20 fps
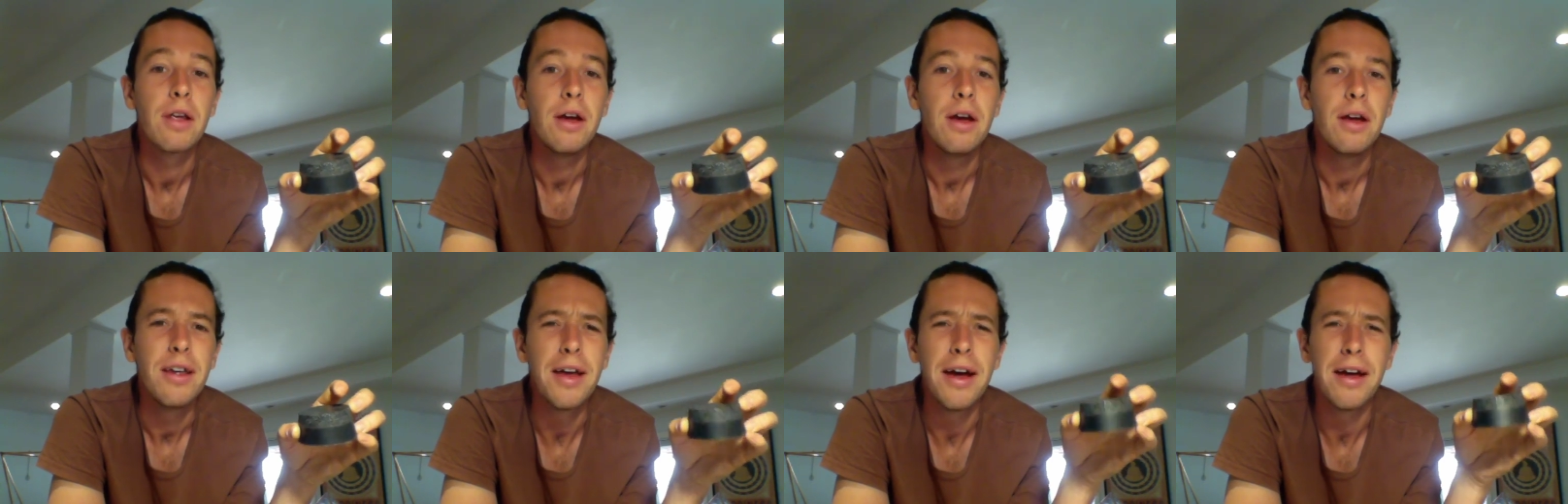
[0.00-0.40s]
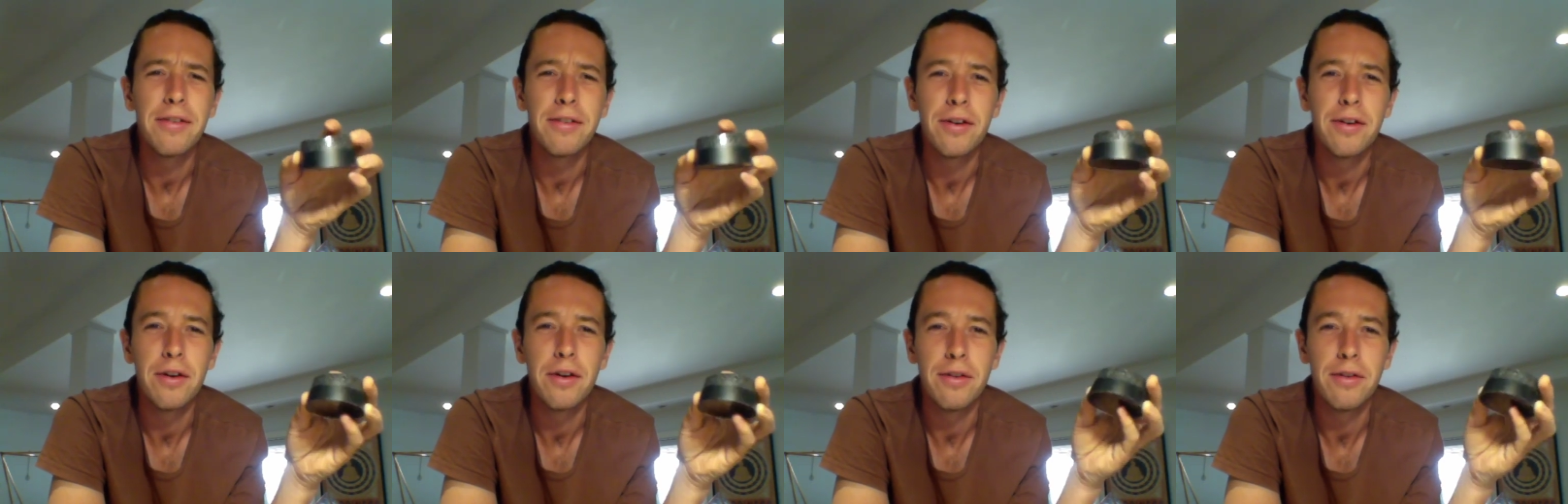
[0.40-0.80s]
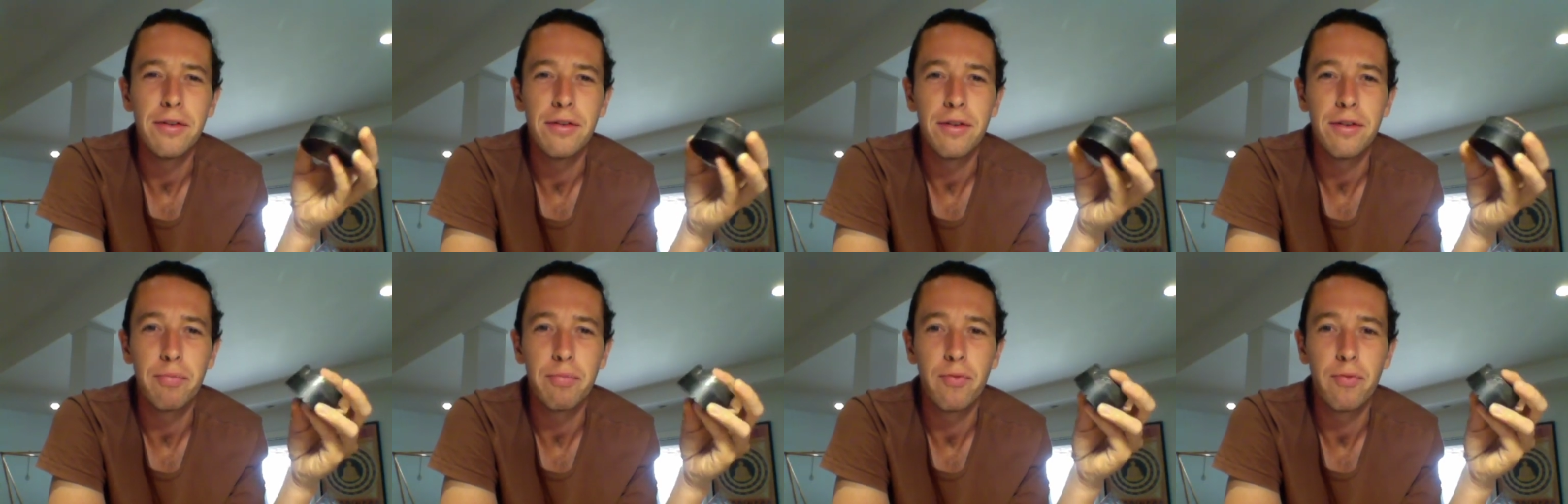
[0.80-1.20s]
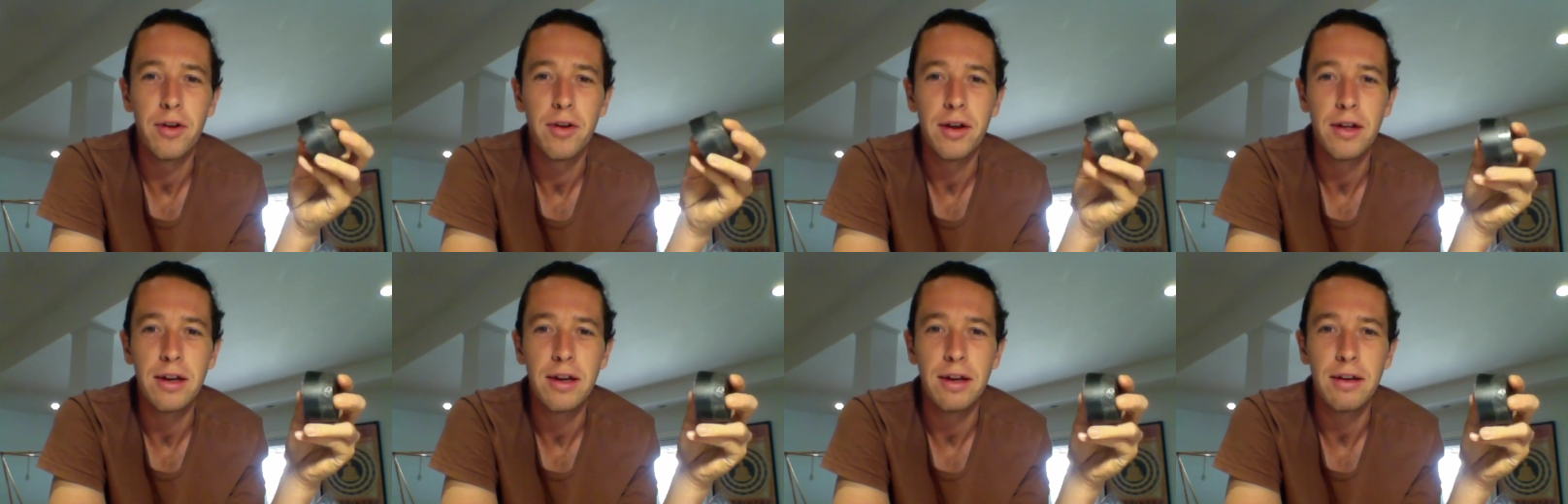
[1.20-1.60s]
Yeah, so
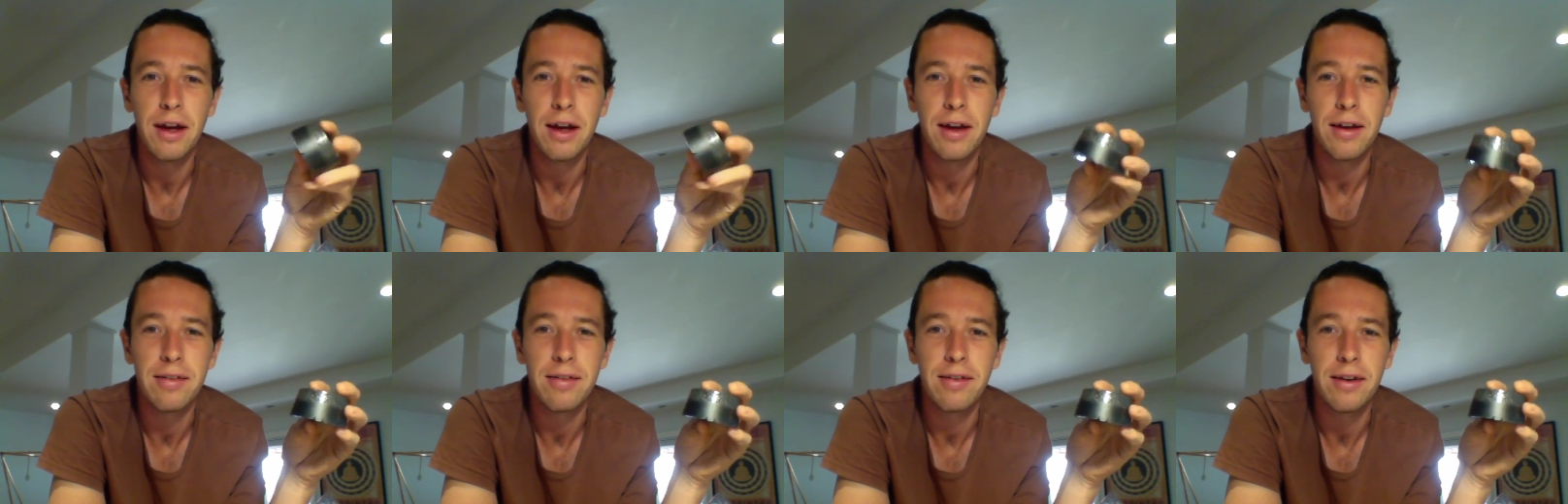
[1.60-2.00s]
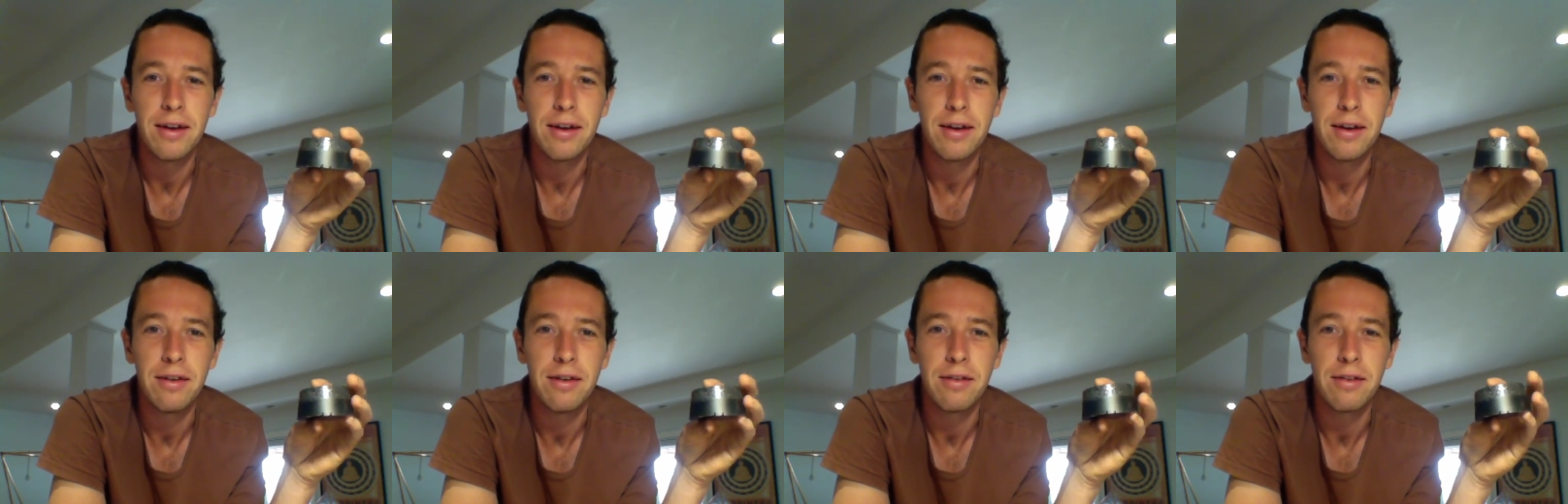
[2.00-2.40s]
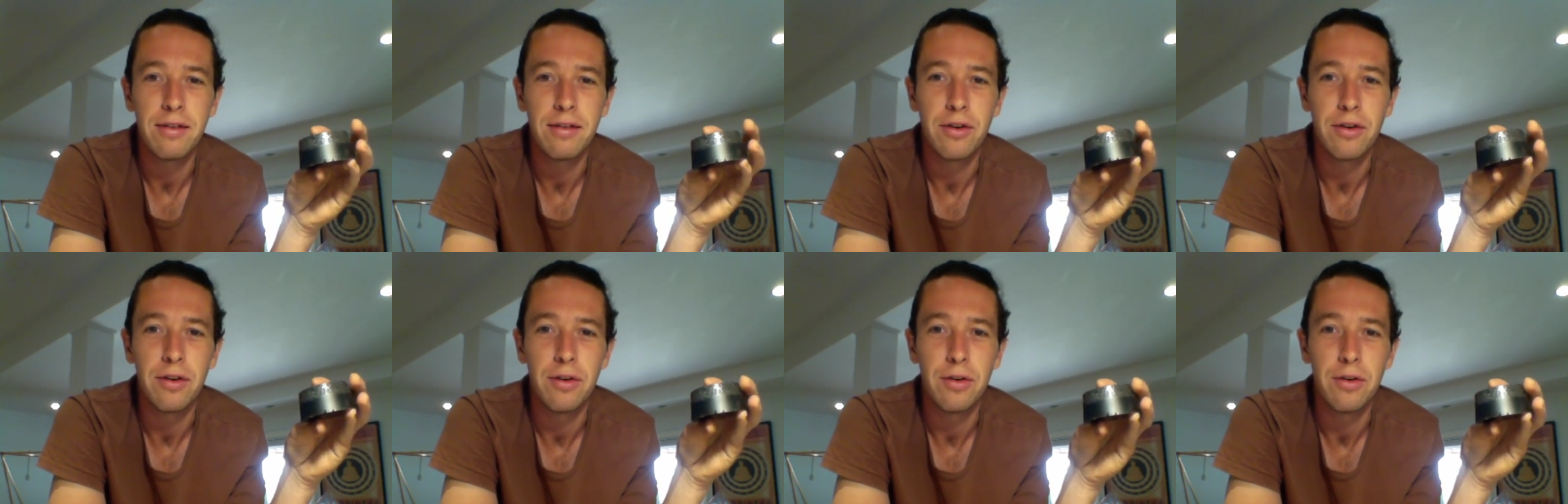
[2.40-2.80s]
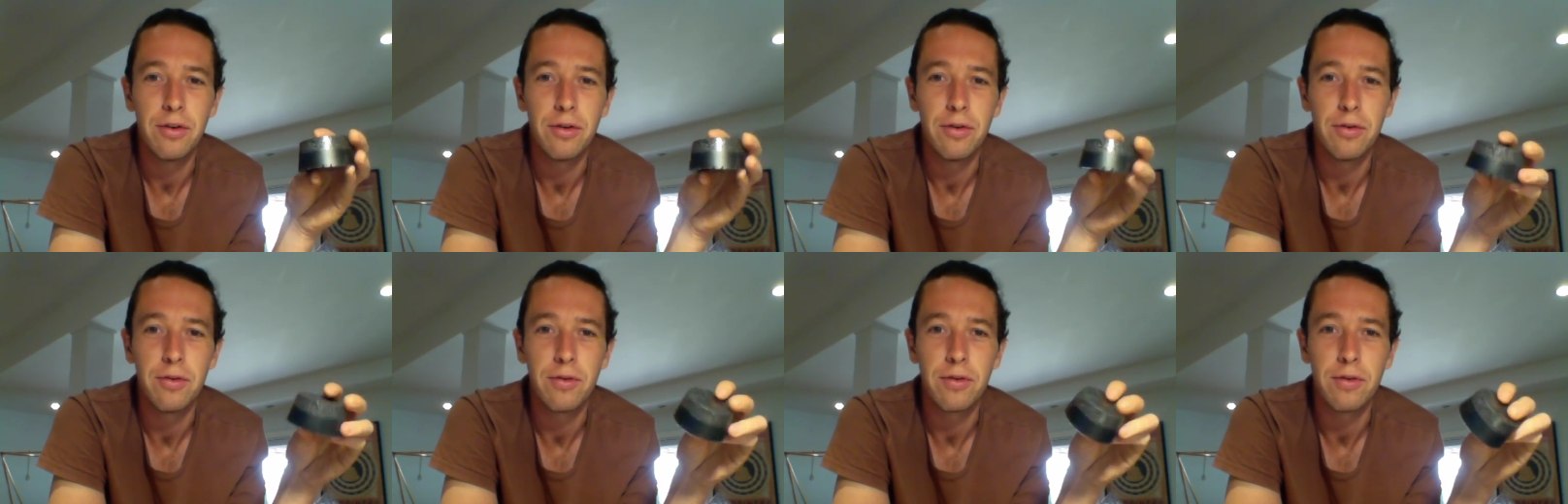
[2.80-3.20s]
really easy
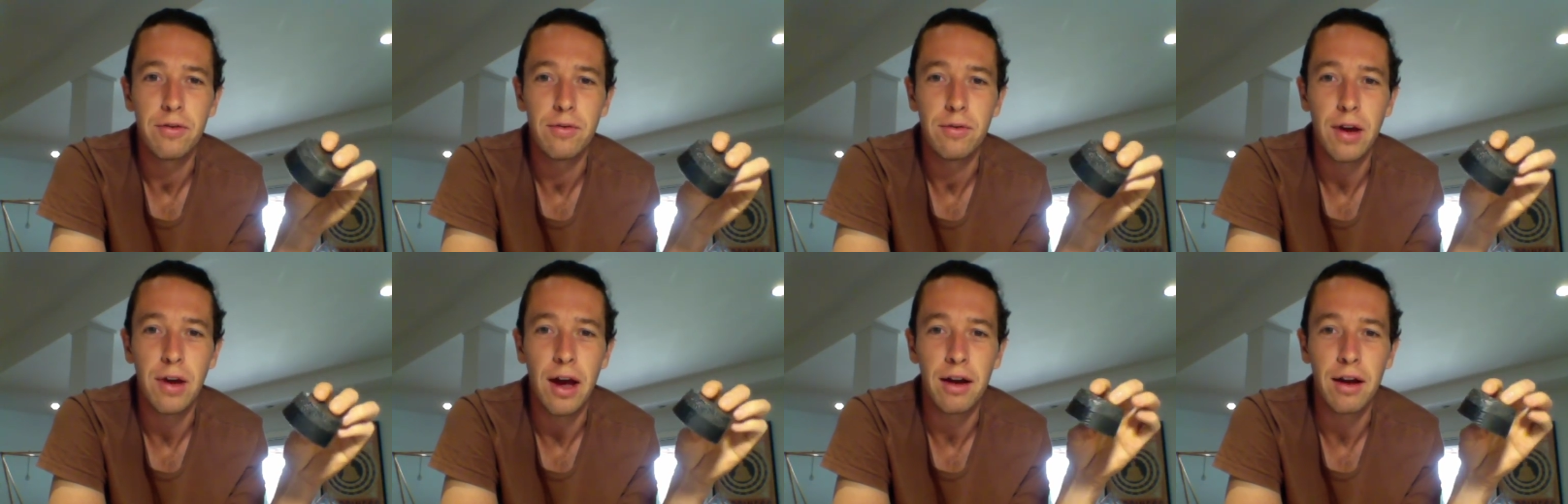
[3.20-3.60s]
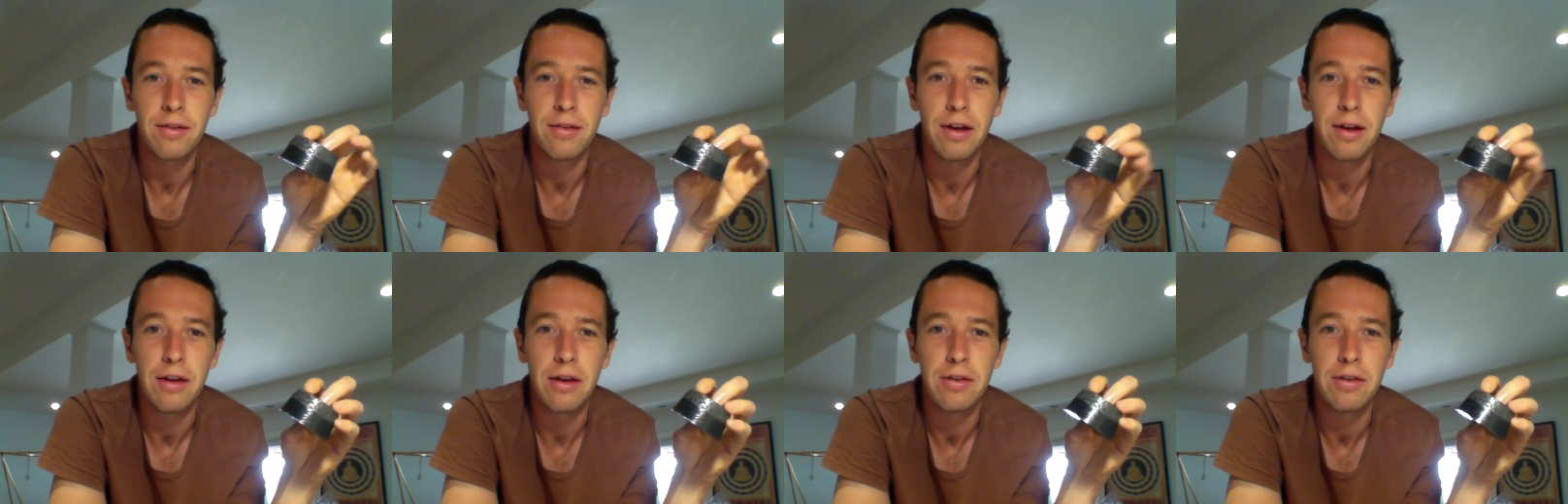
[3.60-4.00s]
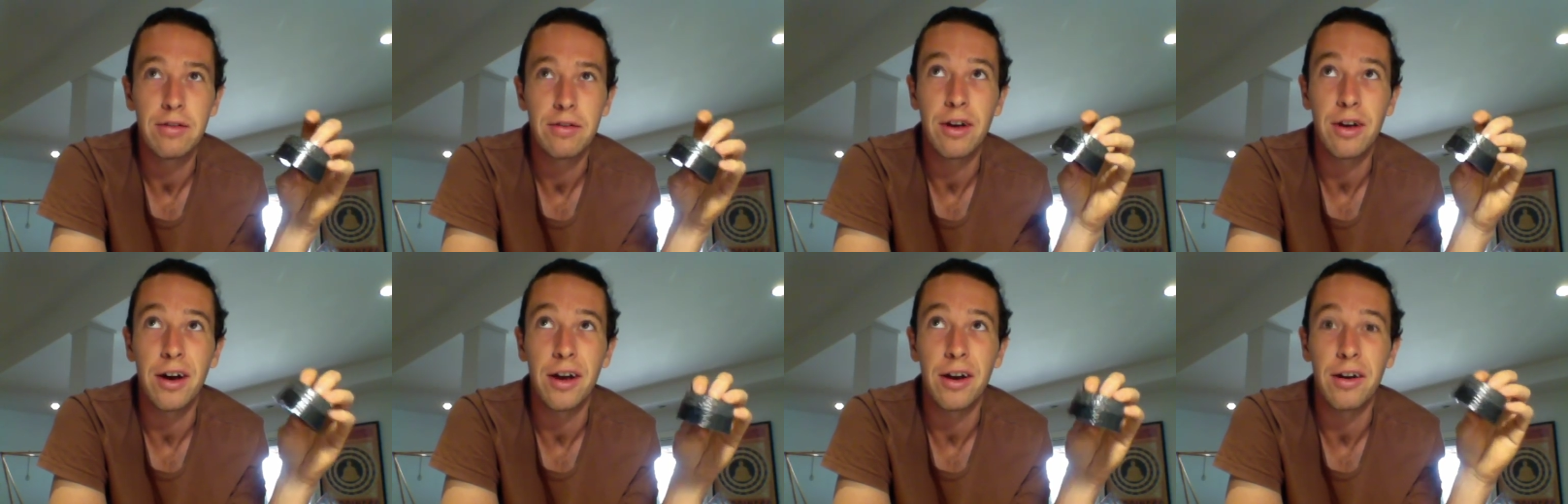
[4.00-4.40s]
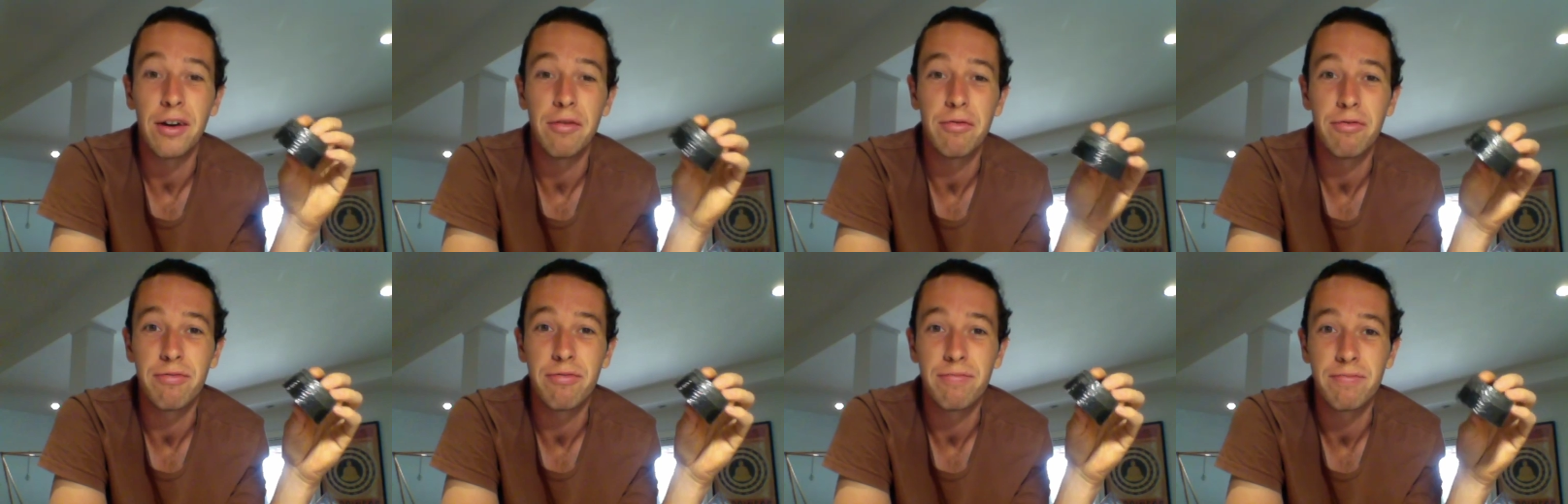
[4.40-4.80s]
to access kind
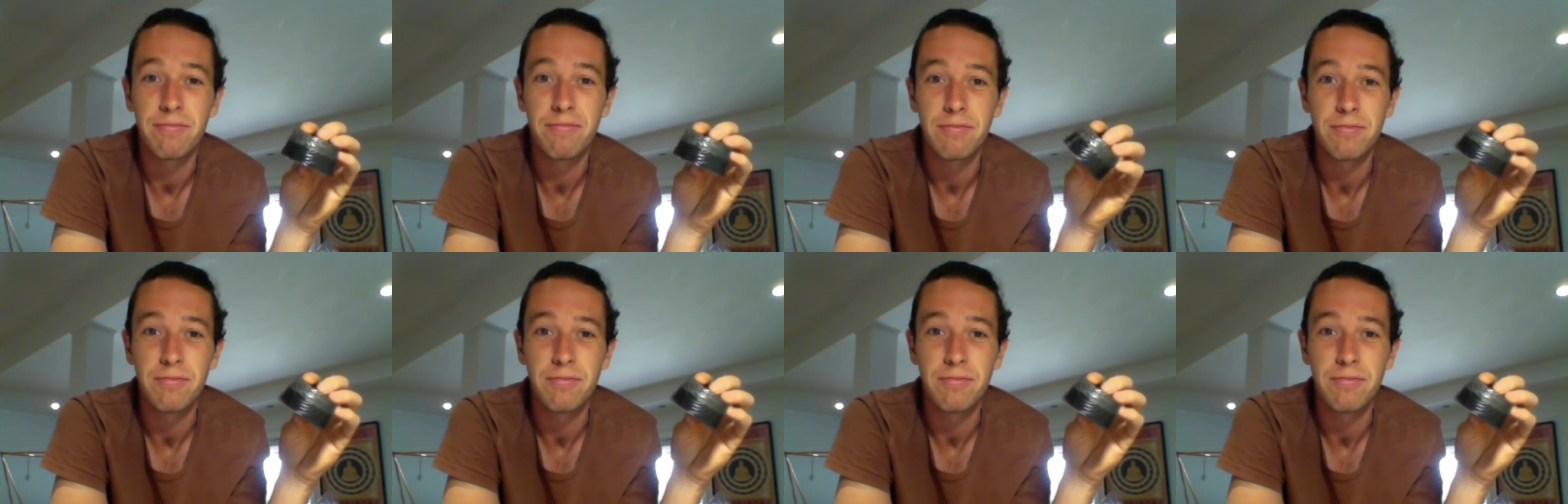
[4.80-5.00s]
of